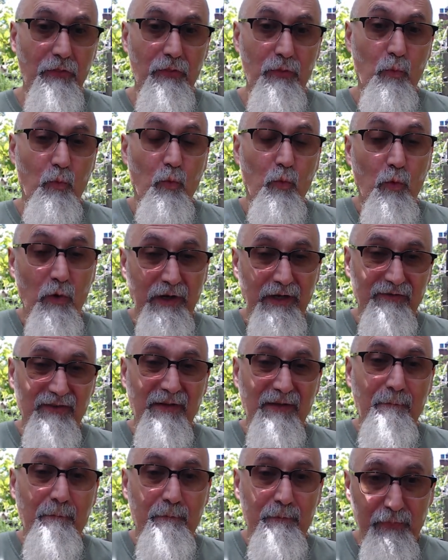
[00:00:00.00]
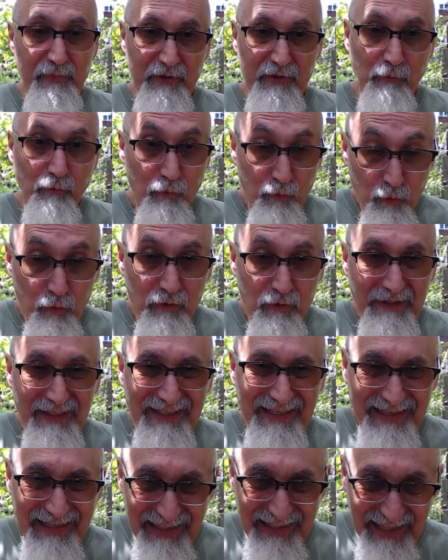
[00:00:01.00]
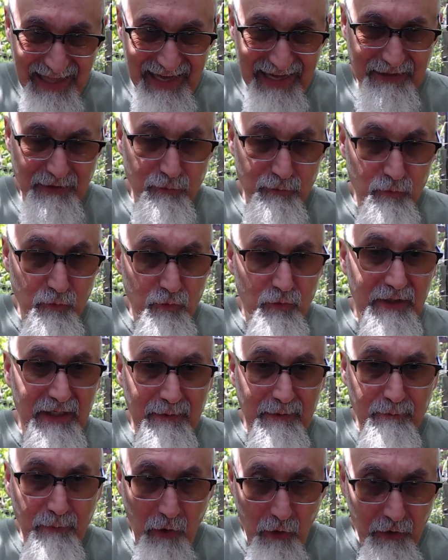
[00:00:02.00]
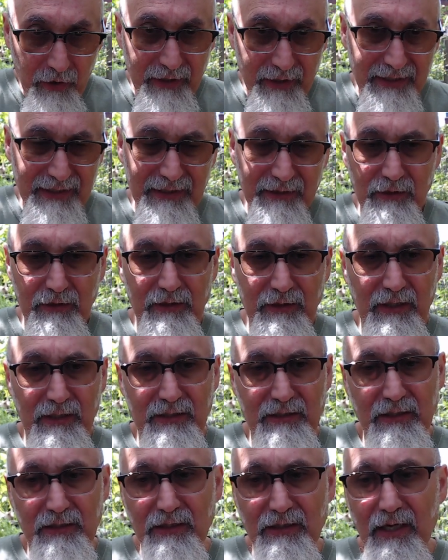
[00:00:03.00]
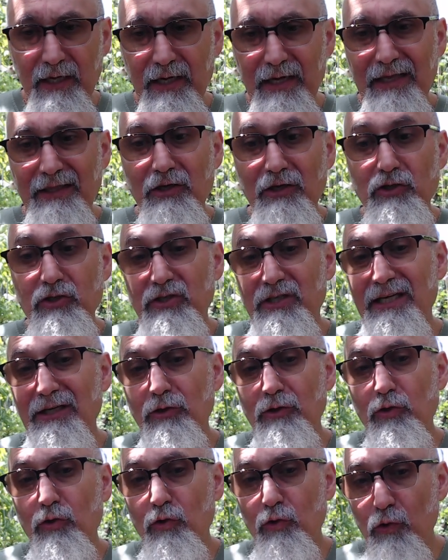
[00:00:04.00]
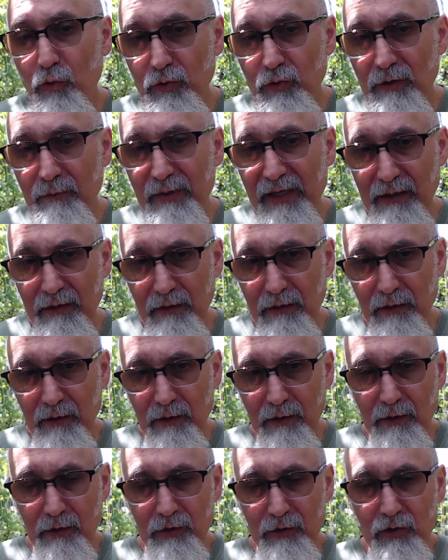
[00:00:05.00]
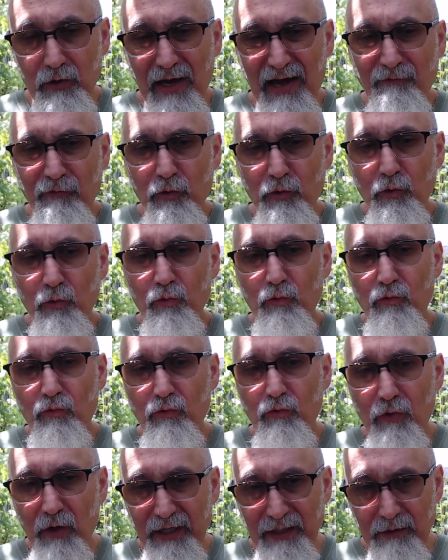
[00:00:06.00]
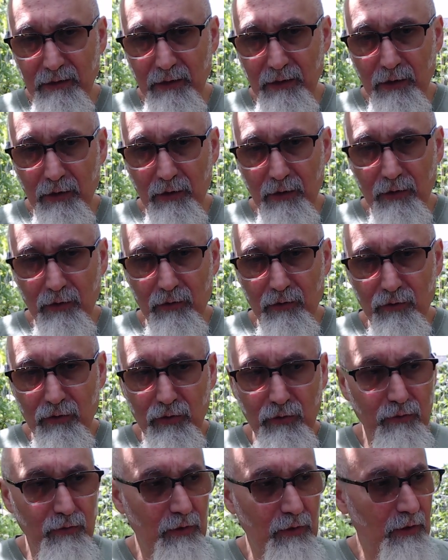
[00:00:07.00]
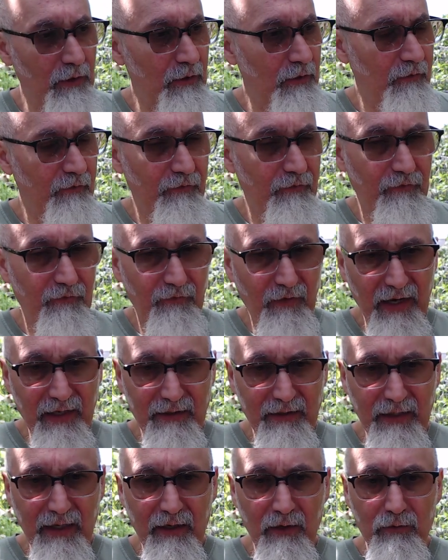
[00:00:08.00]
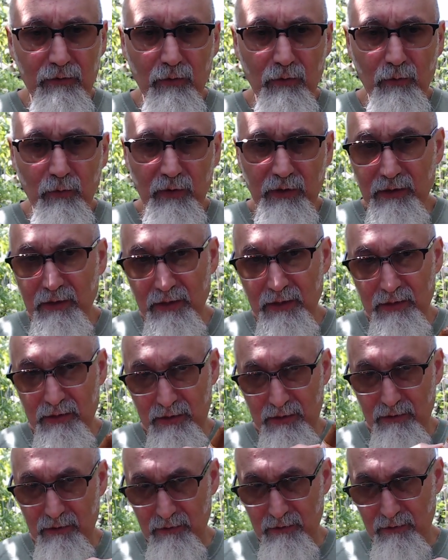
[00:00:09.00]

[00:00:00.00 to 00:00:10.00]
one of the the ruling class, ruling party in the United States, and they're saying no debate. You have no right to find out what this